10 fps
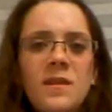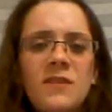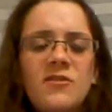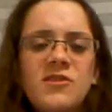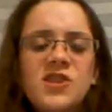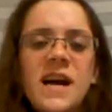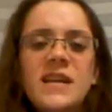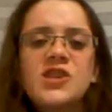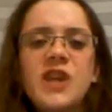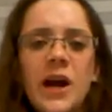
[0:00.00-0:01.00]
Just to kind
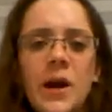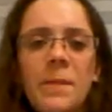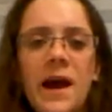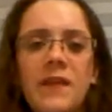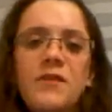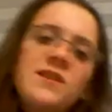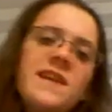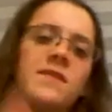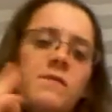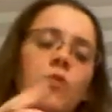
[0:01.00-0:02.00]
of share my
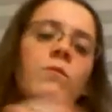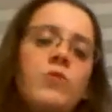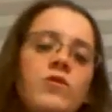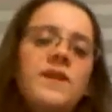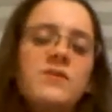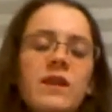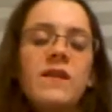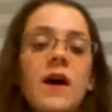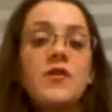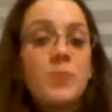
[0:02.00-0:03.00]
enthusiasm for movies with
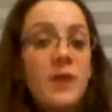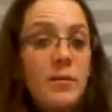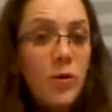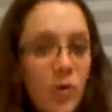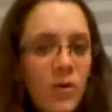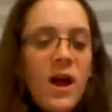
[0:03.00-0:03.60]
other people.